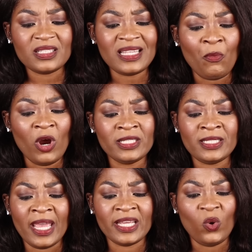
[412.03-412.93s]
Someone
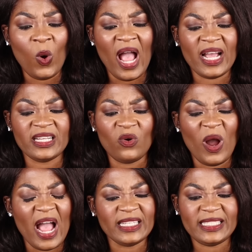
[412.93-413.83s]
said,
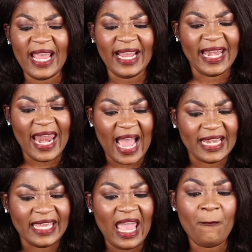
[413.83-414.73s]
Ungangtengelani,